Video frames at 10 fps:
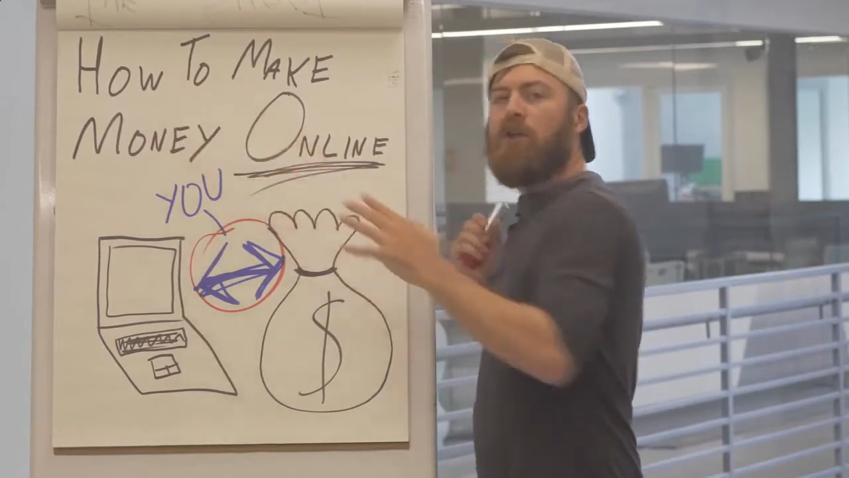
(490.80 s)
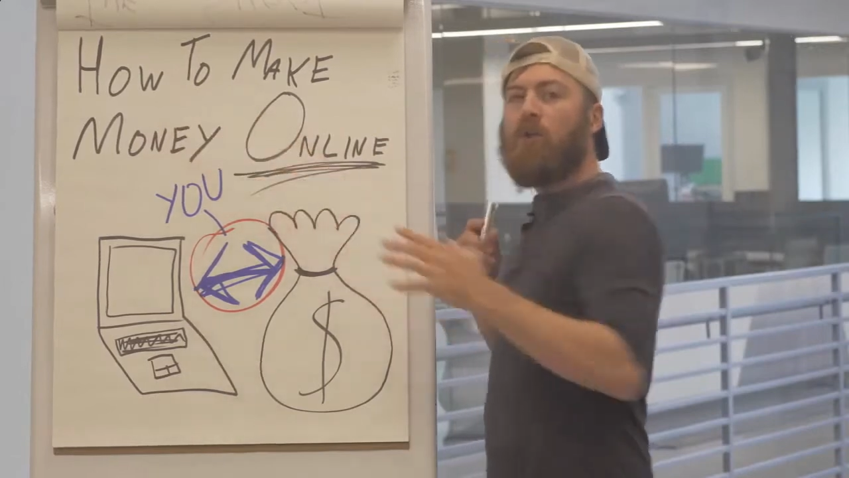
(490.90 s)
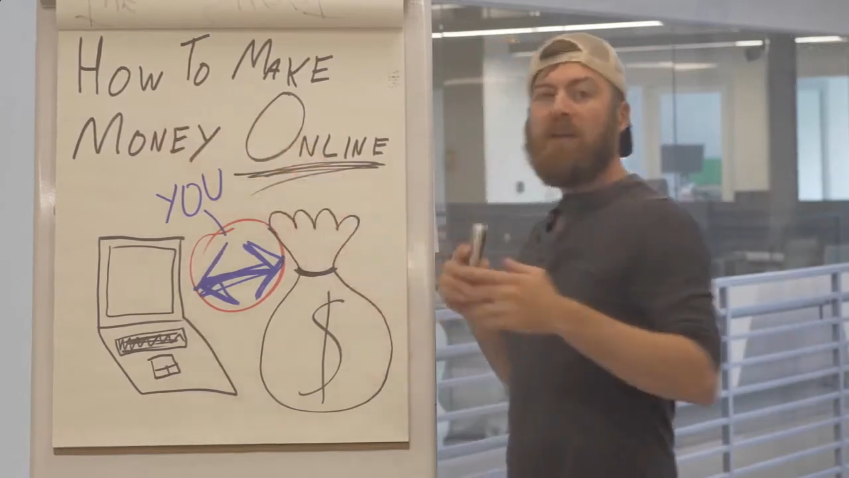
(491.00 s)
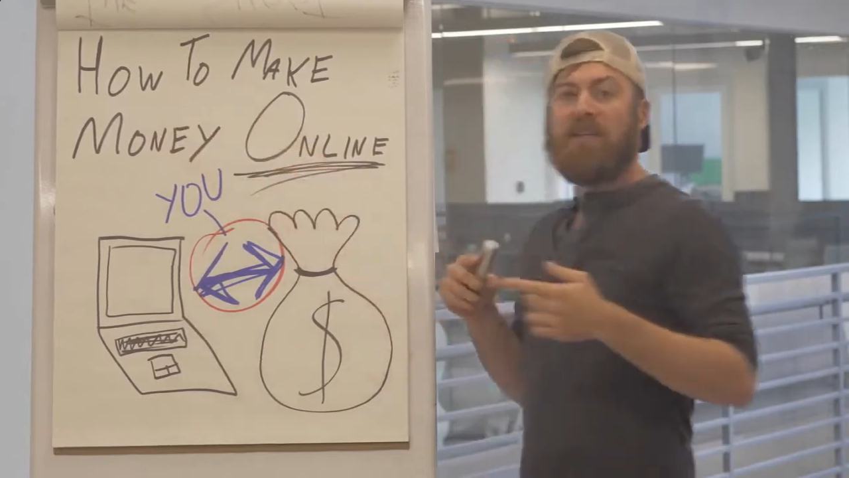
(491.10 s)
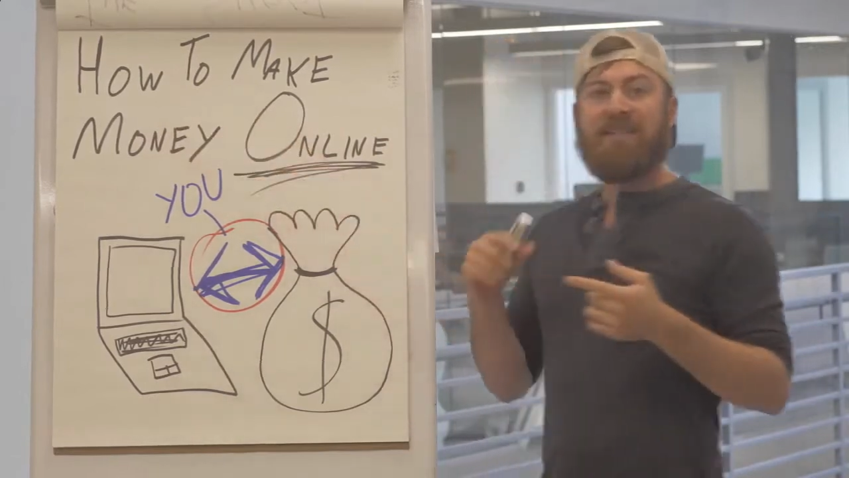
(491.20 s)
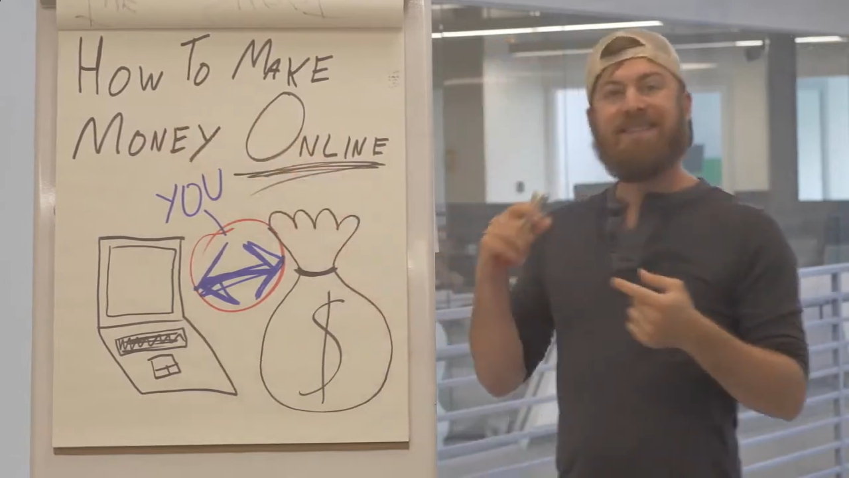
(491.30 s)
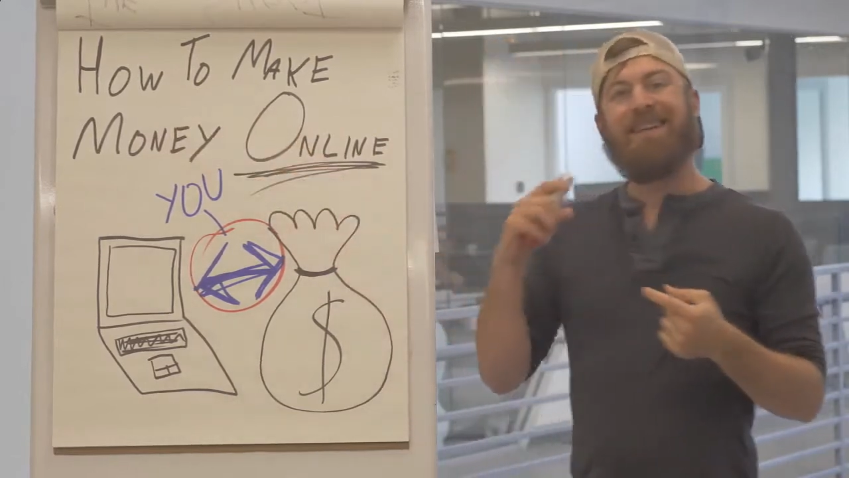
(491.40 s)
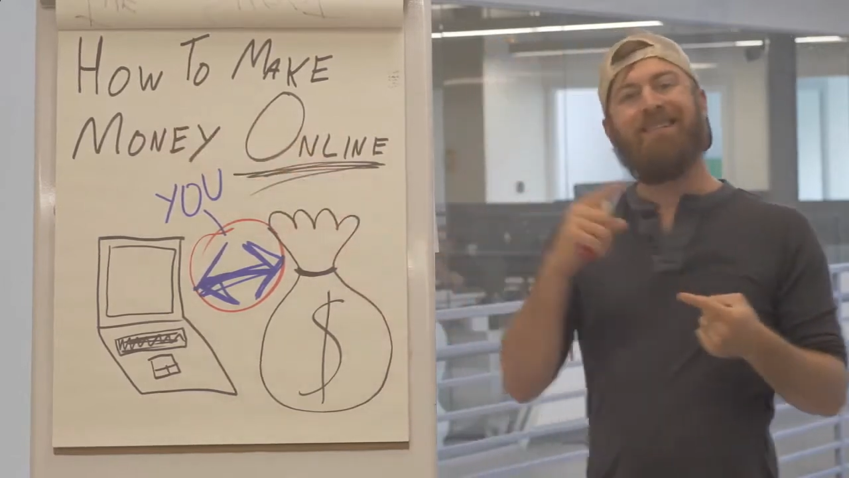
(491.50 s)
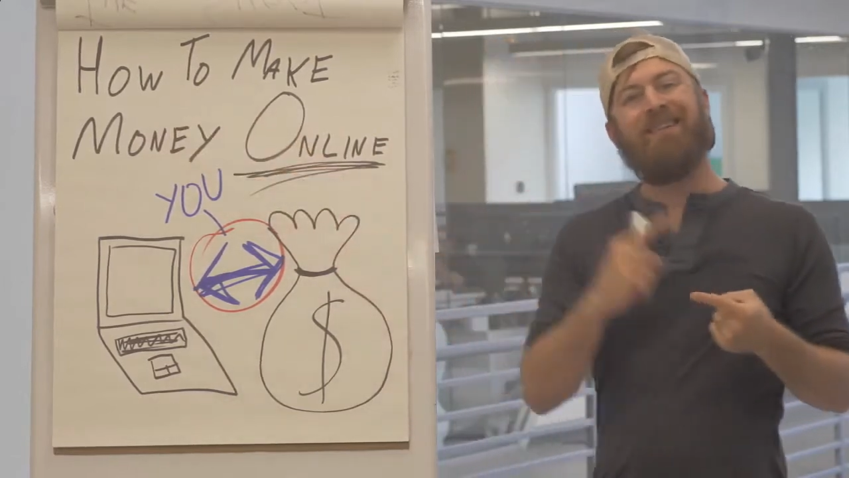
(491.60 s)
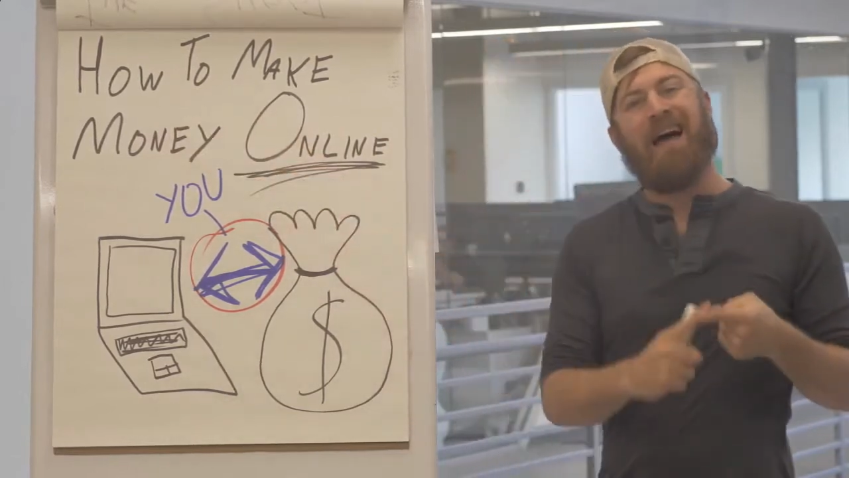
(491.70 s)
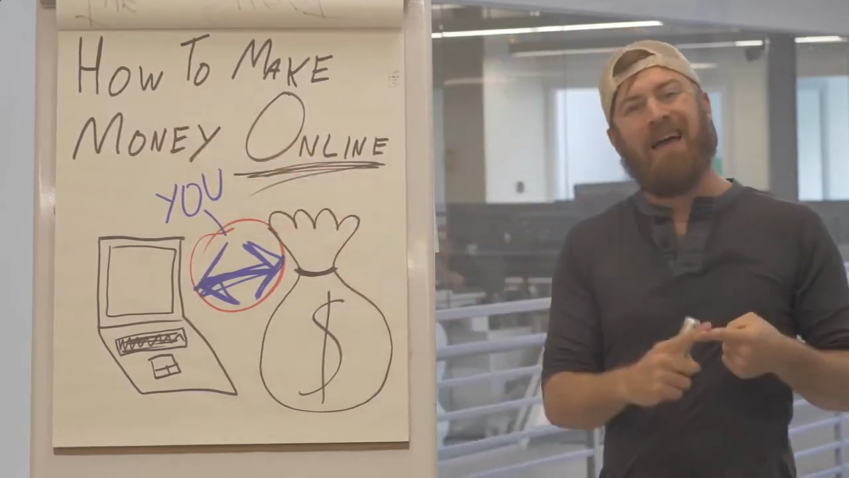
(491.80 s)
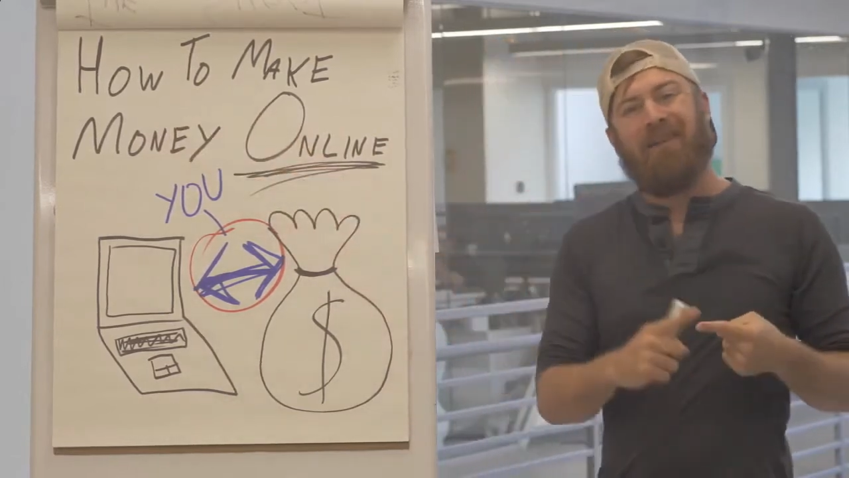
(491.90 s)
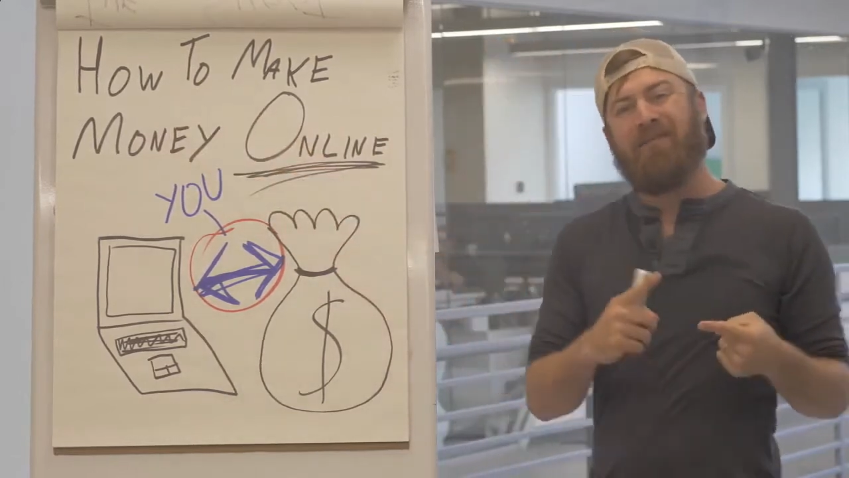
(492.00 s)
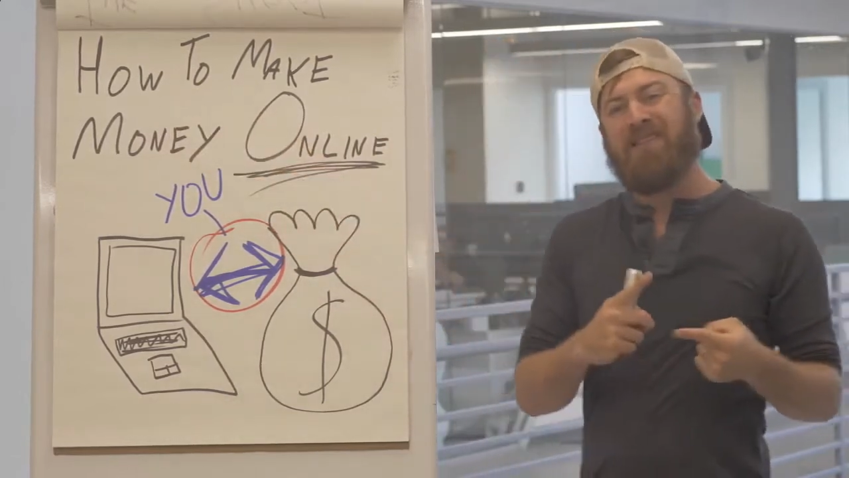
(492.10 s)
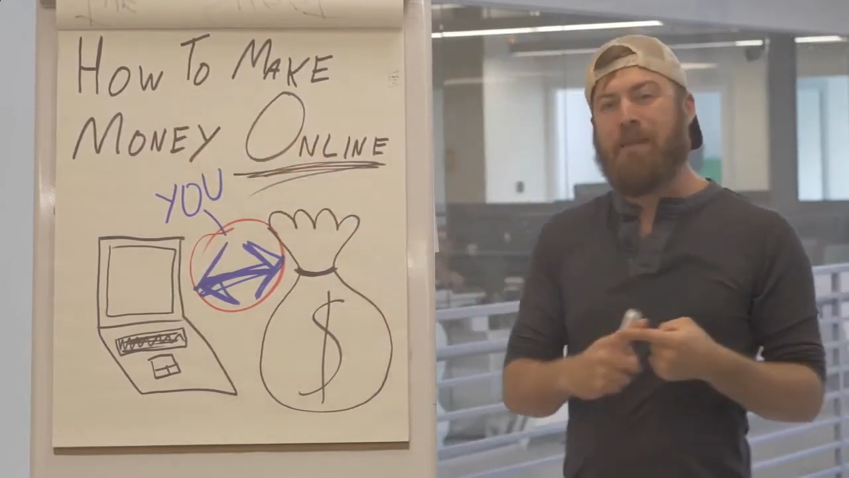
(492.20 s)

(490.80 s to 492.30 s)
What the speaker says: you'll get to see a live